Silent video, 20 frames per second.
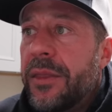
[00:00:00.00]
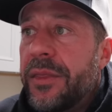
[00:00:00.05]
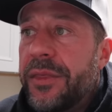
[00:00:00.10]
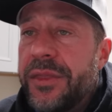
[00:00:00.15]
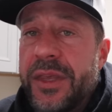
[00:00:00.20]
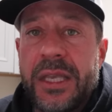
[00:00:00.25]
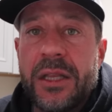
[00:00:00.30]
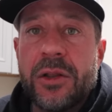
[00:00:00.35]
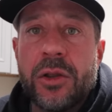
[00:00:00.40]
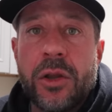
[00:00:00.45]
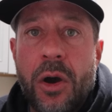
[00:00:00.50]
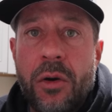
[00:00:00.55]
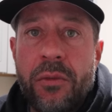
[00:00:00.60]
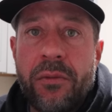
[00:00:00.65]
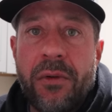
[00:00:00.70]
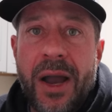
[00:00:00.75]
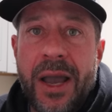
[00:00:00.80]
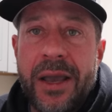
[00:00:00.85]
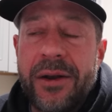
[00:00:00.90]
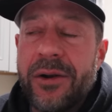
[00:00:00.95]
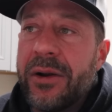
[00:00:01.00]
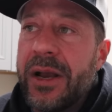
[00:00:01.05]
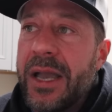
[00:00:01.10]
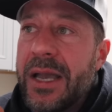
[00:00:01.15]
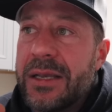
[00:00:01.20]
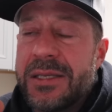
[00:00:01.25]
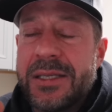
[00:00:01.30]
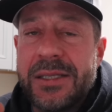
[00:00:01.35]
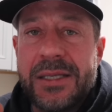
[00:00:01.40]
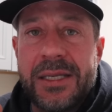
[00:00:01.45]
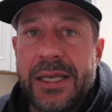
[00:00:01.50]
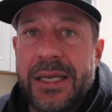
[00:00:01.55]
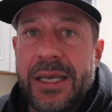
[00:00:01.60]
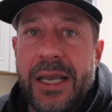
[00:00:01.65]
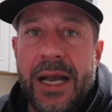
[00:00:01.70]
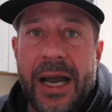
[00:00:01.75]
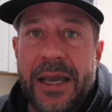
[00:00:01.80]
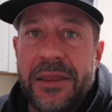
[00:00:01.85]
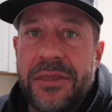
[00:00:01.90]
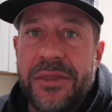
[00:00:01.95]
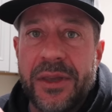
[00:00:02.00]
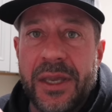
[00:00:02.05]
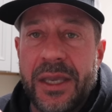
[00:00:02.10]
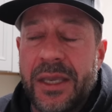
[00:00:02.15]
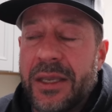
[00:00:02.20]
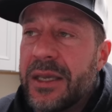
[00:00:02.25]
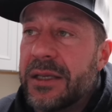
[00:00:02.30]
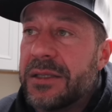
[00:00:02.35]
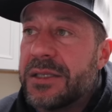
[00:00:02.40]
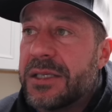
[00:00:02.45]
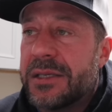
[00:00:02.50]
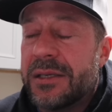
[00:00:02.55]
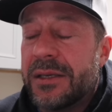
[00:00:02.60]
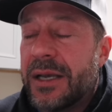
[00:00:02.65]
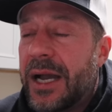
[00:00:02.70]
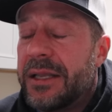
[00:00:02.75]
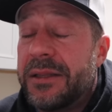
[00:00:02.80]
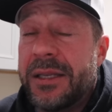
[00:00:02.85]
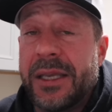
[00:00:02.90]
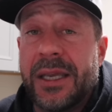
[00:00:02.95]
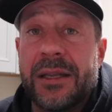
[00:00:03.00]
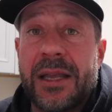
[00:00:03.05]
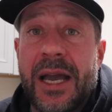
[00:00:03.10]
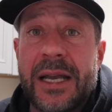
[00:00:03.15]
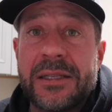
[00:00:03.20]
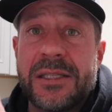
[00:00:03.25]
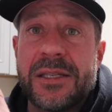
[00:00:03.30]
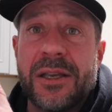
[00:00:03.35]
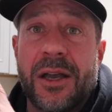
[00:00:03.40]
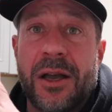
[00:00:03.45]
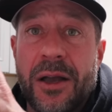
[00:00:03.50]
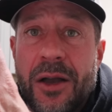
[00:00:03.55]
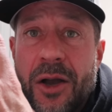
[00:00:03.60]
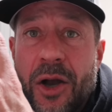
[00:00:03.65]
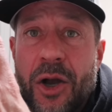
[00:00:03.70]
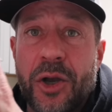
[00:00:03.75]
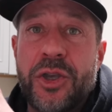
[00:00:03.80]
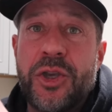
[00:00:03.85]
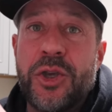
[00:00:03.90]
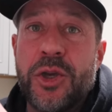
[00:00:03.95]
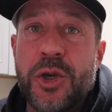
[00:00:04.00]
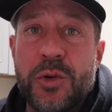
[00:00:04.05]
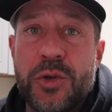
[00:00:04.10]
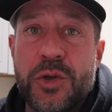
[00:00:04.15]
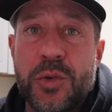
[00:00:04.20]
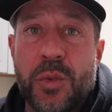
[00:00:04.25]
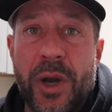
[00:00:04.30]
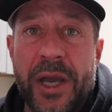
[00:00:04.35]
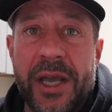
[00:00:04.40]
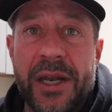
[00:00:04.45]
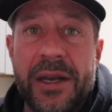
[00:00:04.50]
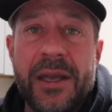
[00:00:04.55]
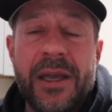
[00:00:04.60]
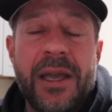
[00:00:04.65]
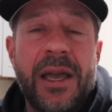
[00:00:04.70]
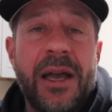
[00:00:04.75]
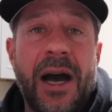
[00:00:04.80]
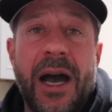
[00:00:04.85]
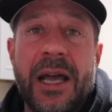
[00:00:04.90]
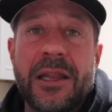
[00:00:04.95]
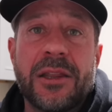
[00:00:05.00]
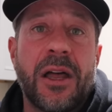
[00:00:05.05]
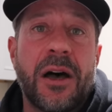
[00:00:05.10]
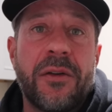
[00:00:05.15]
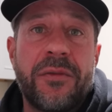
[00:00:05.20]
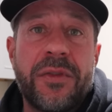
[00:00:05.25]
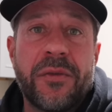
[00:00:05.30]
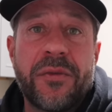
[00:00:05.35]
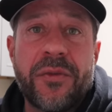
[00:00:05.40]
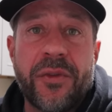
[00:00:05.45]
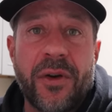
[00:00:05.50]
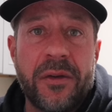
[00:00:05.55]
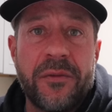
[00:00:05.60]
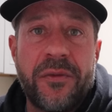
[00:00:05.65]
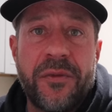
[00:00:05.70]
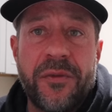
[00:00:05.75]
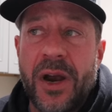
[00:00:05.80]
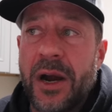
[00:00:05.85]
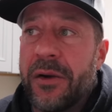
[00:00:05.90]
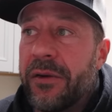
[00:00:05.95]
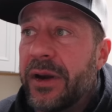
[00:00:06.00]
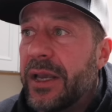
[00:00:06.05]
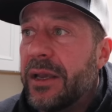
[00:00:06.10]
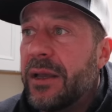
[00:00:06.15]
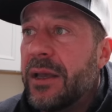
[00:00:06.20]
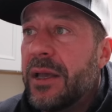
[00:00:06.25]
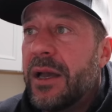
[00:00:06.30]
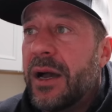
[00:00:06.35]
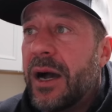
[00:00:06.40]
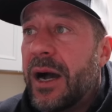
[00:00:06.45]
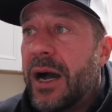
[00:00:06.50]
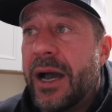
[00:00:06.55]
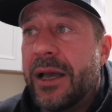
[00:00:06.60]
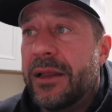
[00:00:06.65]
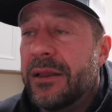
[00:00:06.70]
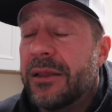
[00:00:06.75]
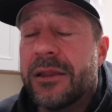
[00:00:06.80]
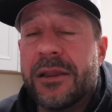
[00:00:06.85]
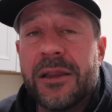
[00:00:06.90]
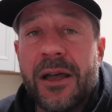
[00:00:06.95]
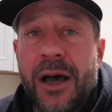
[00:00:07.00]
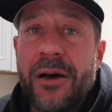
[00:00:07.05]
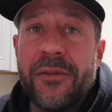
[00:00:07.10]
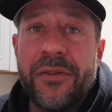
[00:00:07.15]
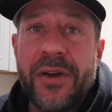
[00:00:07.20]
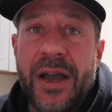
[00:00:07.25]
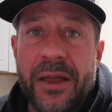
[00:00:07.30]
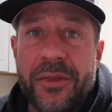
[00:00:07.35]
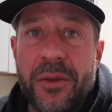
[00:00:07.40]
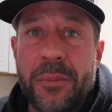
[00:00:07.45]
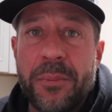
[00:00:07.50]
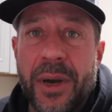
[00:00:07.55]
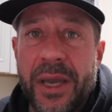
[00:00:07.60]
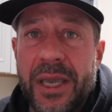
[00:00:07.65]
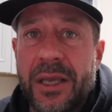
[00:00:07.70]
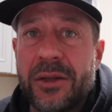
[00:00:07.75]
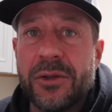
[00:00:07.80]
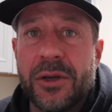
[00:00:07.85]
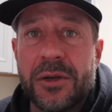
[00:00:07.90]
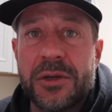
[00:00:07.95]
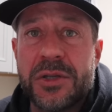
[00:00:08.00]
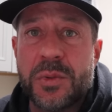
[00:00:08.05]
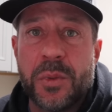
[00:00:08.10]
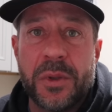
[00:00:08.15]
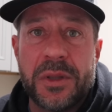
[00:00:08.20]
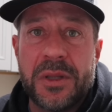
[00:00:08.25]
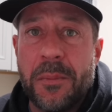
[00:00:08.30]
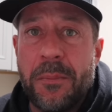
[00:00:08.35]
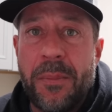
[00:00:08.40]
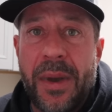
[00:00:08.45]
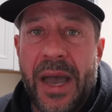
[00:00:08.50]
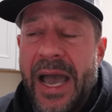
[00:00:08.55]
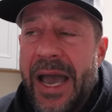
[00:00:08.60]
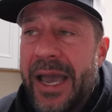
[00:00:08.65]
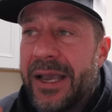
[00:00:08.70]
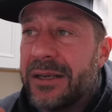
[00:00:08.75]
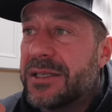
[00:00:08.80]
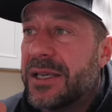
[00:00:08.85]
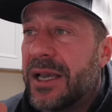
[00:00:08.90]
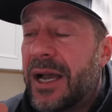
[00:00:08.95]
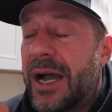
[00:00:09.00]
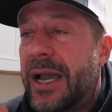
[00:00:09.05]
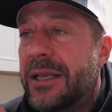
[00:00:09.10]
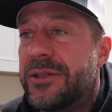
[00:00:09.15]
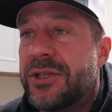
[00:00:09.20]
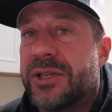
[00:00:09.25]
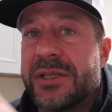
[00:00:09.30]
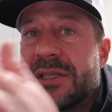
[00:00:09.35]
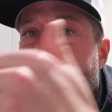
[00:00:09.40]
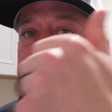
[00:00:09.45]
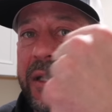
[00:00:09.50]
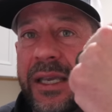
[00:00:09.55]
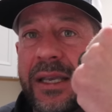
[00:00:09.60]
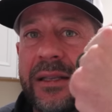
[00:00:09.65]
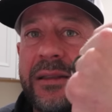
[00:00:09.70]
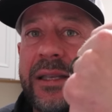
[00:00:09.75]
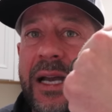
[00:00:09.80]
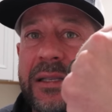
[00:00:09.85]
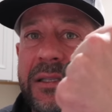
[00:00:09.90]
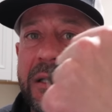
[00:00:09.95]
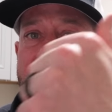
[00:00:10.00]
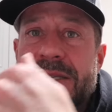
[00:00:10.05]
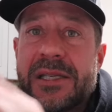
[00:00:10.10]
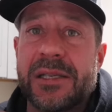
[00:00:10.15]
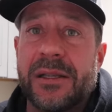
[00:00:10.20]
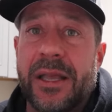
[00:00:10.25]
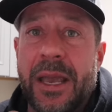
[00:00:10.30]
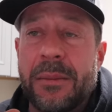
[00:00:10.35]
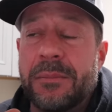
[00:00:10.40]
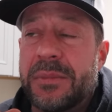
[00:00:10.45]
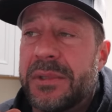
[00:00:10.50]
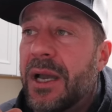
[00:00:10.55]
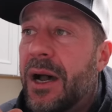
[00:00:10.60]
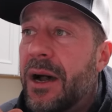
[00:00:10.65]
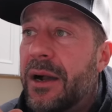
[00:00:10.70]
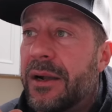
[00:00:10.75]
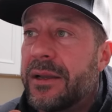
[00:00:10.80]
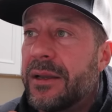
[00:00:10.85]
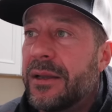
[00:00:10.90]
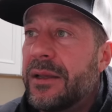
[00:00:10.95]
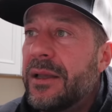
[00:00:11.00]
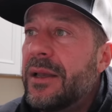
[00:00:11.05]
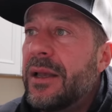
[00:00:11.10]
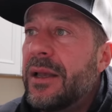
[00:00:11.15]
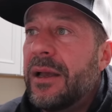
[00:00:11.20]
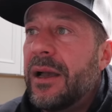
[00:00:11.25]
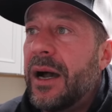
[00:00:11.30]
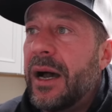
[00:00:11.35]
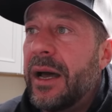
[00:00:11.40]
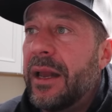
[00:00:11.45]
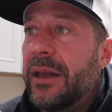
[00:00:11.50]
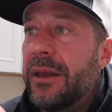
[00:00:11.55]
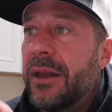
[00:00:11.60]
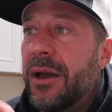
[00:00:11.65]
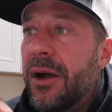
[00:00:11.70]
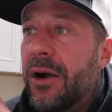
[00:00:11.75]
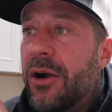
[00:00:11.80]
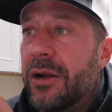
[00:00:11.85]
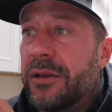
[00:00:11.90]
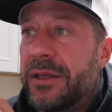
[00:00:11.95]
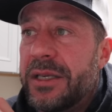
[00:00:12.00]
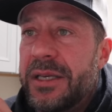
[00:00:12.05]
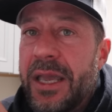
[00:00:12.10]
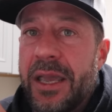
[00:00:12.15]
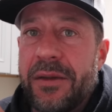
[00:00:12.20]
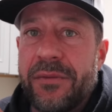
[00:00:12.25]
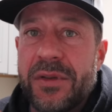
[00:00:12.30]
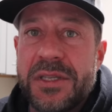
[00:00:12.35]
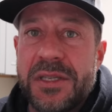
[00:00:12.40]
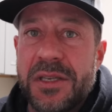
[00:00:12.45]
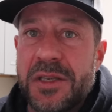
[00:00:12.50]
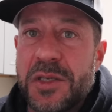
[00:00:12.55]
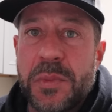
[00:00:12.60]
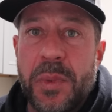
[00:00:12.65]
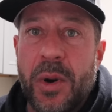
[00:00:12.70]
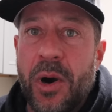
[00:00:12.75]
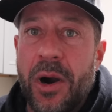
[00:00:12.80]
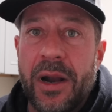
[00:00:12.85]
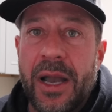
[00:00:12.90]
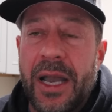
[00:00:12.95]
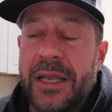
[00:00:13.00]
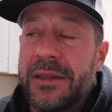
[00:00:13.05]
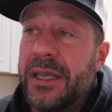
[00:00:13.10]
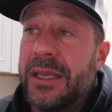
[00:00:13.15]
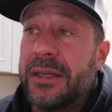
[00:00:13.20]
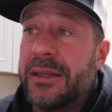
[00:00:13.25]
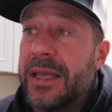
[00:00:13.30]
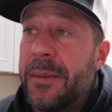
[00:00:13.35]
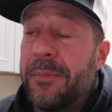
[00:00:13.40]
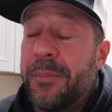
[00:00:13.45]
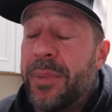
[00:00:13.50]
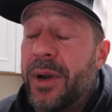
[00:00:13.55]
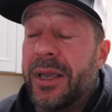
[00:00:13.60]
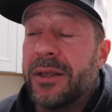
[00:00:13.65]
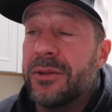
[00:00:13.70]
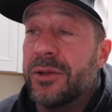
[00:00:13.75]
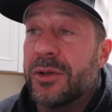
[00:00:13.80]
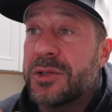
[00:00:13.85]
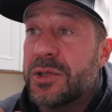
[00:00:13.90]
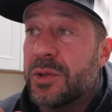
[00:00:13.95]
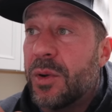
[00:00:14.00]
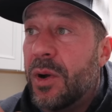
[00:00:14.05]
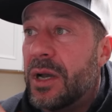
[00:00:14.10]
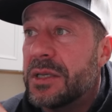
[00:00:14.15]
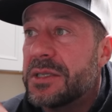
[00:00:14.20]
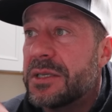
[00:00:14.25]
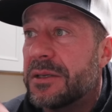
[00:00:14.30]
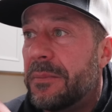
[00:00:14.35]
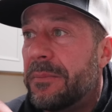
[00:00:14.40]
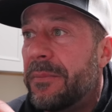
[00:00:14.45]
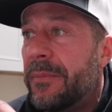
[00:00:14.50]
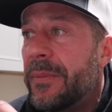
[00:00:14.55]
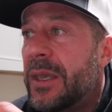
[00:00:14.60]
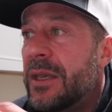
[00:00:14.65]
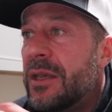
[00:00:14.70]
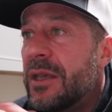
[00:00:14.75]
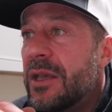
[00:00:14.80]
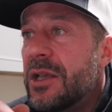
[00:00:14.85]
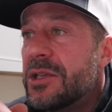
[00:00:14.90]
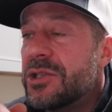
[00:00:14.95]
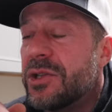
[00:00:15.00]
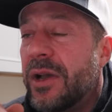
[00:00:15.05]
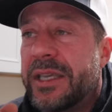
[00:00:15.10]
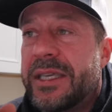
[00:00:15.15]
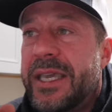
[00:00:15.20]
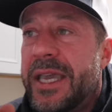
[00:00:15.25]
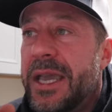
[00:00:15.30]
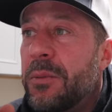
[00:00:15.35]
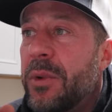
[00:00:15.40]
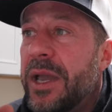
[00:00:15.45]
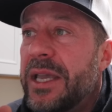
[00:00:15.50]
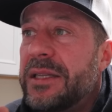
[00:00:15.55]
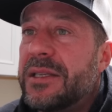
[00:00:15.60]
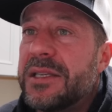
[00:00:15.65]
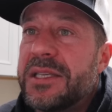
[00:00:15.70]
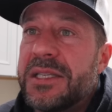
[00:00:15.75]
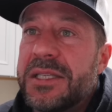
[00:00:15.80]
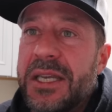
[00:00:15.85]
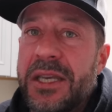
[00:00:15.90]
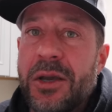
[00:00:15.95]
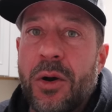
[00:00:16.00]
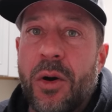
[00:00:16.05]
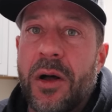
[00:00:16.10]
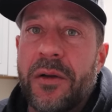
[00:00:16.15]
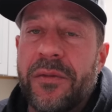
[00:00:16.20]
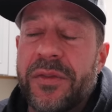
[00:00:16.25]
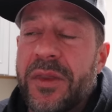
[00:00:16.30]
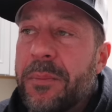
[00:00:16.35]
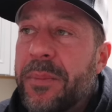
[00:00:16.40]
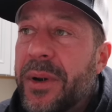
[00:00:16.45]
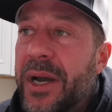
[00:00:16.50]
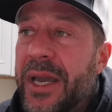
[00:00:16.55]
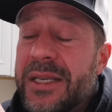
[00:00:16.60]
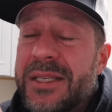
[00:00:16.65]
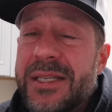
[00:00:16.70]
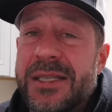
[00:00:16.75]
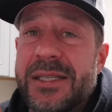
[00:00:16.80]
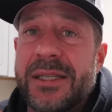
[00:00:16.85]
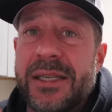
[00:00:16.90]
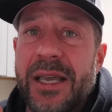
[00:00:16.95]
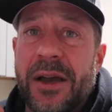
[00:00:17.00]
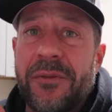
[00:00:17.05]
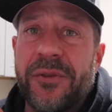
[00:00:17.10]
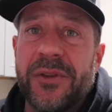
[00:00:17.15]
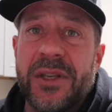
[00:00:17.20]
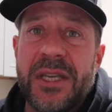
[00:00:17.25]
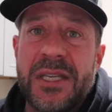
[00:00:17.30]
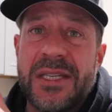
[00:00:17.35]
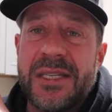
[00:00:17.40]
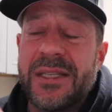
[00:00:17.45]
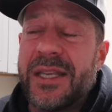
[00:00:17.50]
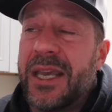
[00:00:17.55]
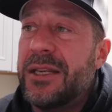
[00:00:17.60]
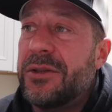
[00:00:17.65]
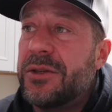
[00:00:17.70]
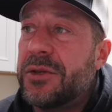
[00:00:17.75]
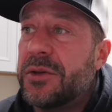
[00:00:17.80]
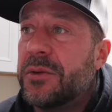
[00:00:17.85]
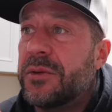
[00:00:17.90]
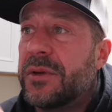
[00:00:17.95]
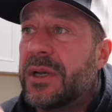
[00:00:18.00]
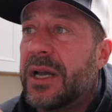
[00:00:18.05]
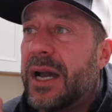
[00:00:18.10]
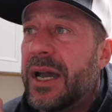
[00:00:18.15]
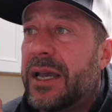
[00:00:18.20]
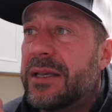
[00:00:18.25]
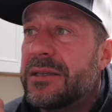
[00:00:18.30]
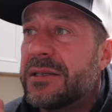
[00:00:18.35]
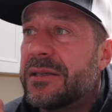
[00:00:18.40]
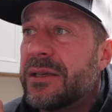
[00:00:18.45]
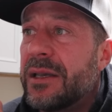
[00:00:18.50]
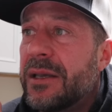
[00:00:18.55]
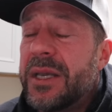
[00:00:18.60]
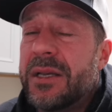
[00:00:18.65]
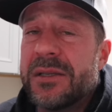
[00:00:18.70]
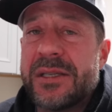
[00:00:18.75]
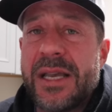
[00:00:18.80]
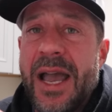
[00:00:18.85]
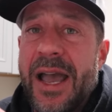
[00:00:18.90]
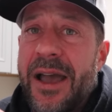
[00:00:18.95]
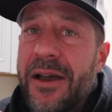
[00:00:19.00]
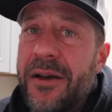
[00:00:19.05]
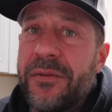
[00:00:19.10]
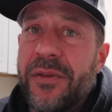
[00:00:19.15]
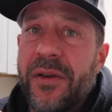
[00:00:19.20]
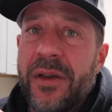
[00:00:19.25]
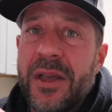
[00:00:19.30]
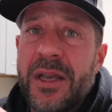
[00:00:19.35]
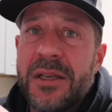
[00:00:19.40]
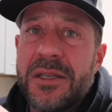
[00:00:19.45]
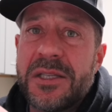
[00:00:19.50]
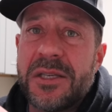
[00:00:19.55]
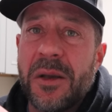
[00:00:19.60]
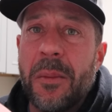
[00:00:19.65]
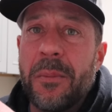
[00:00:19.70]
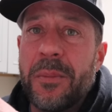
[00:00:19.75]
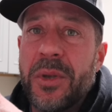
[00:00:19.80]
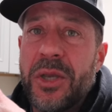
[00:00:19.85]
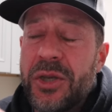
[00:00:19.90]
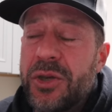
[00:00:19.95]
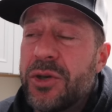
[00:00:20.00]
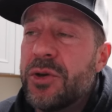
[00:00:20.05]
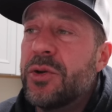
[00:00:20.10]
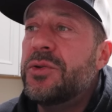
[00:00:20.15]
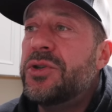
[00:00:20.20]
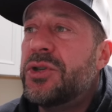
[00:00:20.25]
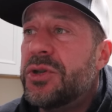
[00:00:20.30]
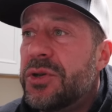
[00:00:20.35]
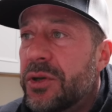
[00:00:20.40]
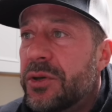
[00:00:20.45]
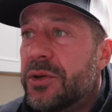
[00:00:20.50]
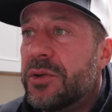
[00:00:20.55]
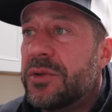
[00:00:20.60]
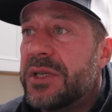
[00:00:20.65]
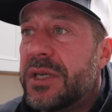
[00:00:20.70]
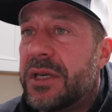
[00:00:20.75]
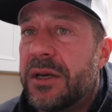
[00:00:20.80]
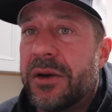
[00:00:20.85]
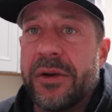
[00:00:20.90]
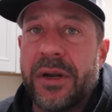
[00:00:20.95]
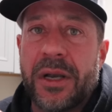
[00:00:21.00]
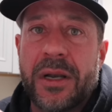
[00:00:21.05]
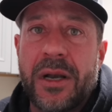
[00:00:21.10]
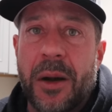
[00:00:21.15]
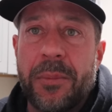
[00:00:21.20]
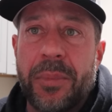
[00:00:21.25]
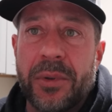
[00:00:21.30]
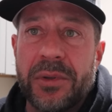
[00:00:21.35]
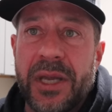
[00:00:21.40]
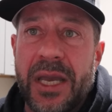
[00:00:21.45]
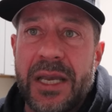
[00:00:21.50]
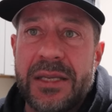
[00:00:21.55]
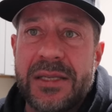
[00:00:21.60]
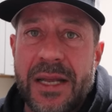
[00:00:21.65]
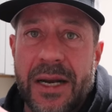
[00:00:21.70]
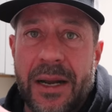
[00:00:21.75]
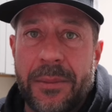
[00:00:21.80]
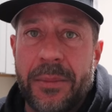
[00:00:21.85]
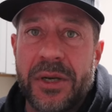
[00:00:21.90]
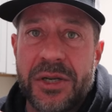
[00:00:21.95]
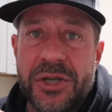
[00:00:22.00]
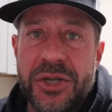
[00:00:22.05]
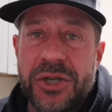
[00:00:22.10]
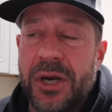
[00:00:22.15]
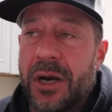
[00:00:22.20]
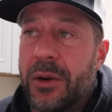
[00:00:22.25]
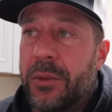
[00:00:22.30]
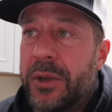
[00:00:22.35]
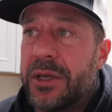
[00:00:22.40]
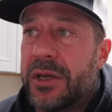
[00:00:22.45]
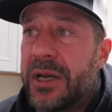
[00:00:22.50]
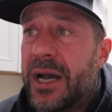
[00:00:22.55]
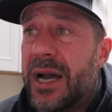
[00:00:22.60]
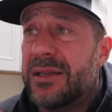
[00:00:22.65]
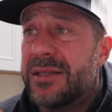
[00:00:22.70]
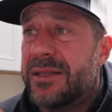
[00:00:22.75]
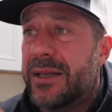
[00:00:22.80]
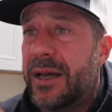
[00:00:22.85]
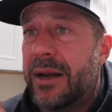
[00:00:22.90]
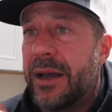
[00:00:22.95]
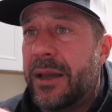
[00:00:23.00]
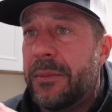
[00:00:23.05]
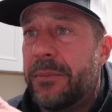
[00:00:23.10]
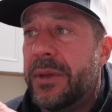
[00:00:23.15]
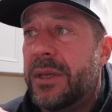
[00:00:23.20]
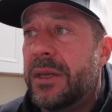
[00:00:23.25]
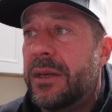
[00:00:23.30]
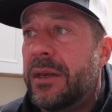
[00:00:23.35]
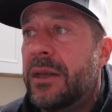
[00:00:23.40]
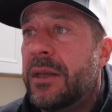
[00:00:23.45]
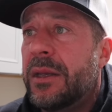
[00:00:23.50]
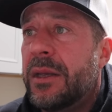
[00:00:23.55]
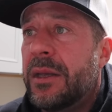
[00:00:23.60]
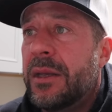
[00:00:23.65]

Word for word: The Lowrider S T, I think it's, I think that's a, a huge win. I love the front fairing. I love how the bike looks with the bags. I just think that's a slam dunk on Harley Davidson's part. I think that bike looks awesome. So I can't wait to see all of the bikes. Definitely stay tuned, guys, because I have some huge news here in a couple days that I'm going to share with you guys that I've been